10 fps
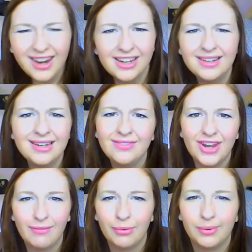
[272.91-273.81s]
And I didn't even
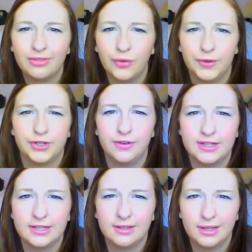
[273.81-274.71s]
have it with the
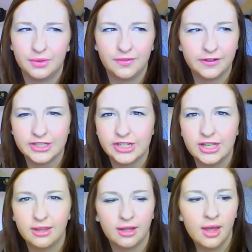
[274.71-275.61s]
PhotoReady liquid foundation
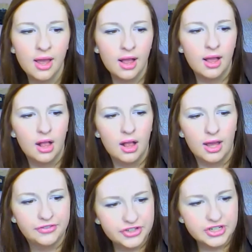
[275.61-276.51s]
either.
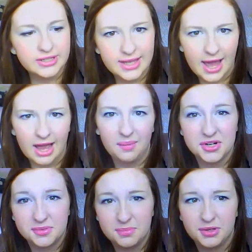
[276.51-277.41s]
It's just the
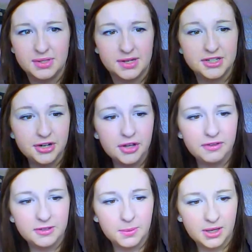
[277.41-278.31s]
airbrush mousse. Now I don't know
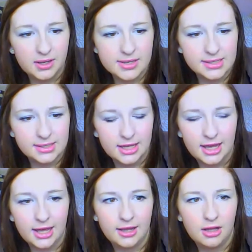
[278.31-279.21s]
if it's because
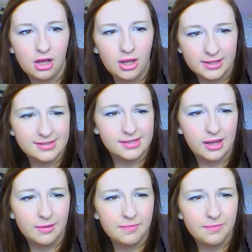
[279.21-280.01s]
it's